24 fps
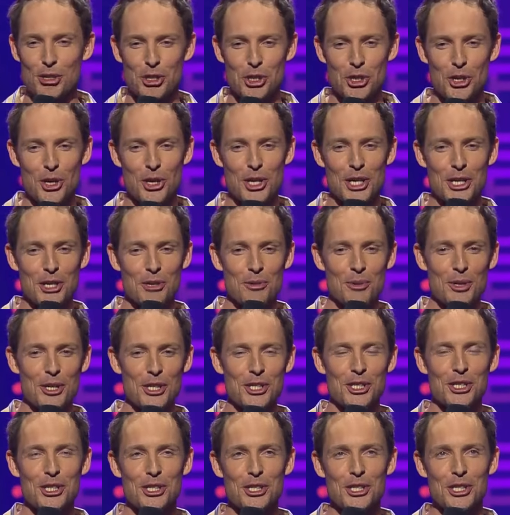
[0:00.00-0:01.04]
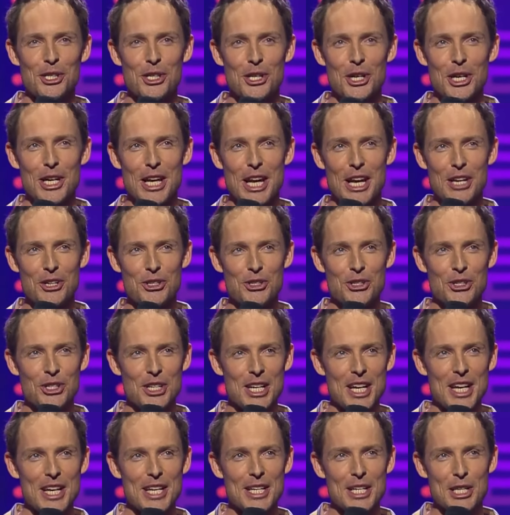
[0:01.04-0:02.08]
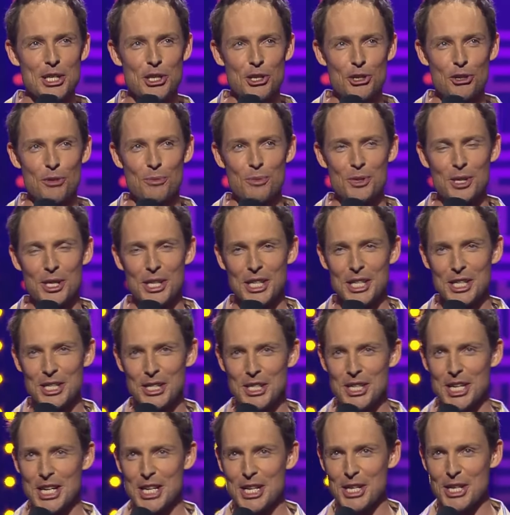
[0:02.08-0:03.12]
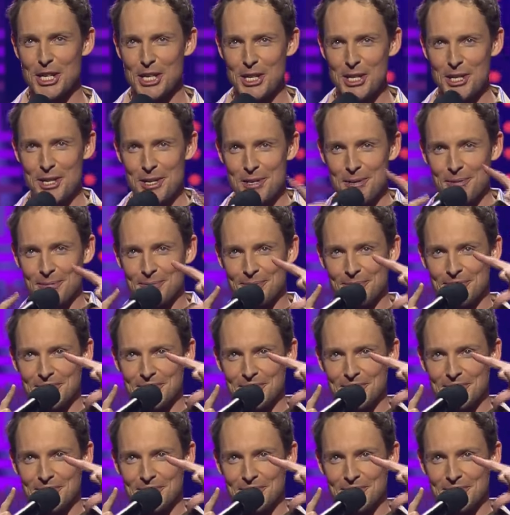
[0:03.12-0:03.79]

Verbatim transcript: joy to watch it, you know, as Stanley Kubrick intended.